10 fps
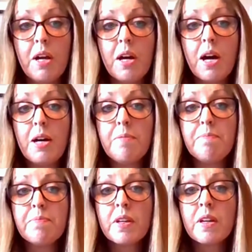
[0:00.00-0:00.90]

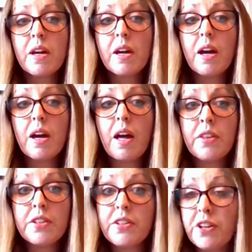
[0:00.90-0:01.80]
And
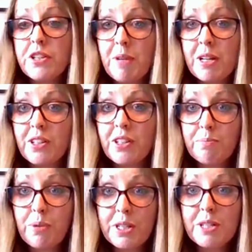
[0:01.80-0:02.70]
there's a fundamental
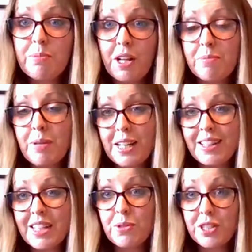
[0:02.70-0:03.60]
principle underpinning
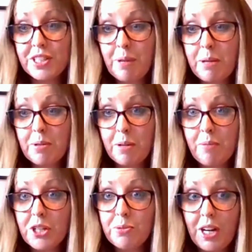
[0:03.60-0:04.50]
this, which is that people are
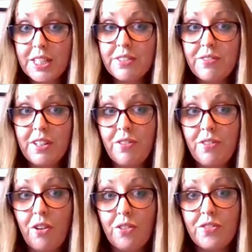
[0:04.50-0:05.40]
much more actively
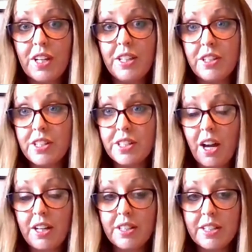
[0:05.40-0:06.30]
involved in the
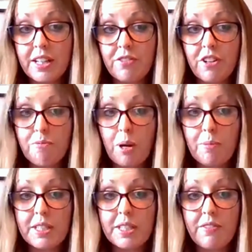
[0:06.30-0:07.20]
design and delivery of
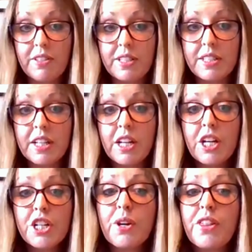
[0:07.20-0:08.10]
public services.
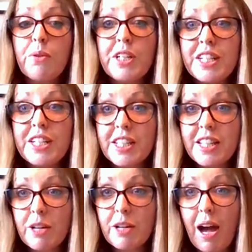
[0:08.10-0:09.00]
So I think we need to
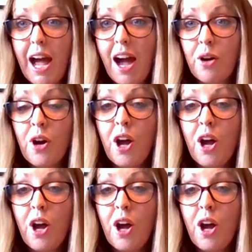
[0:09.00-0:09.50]
think about how